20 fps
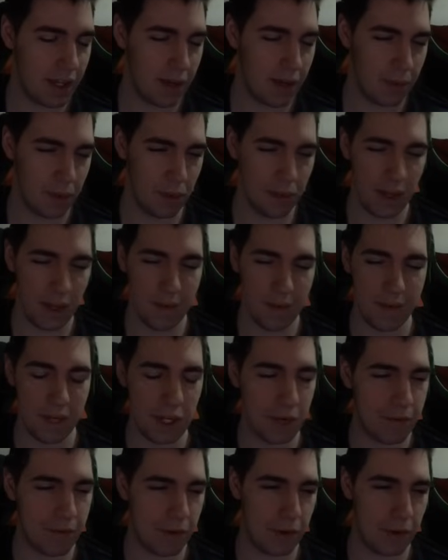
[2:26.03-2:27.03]
We don't have any
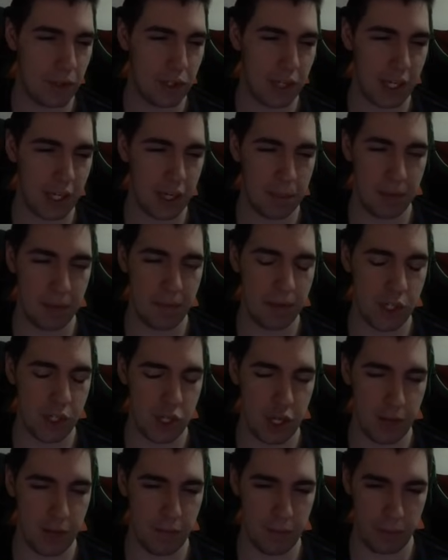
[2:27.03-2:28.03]
of our early game. Even
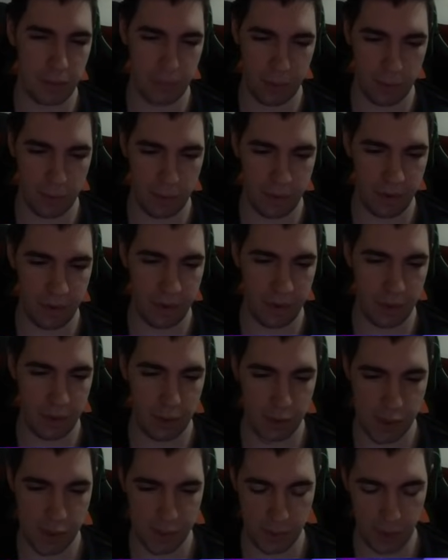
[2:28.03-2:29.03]
Jeff would prove very
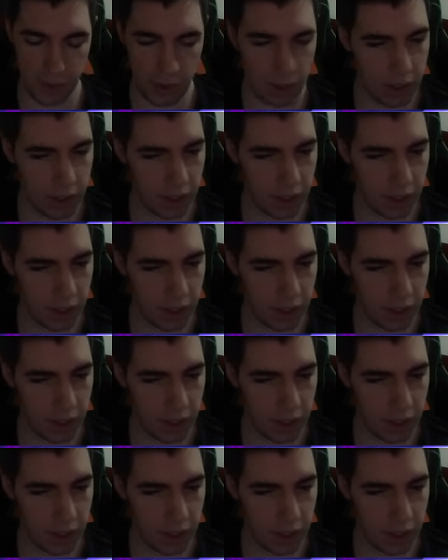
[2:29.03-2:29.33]
useful.